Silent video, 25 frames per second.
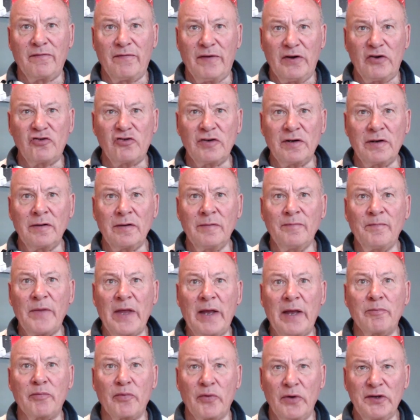vision
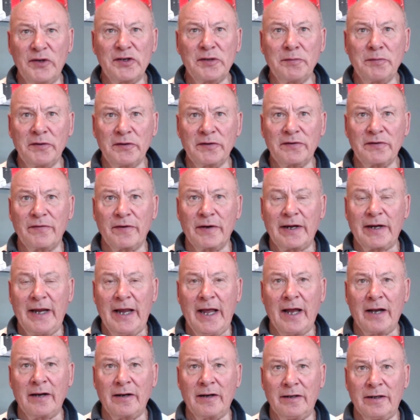and principles for
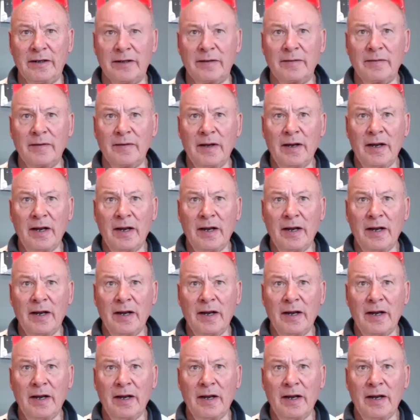Canada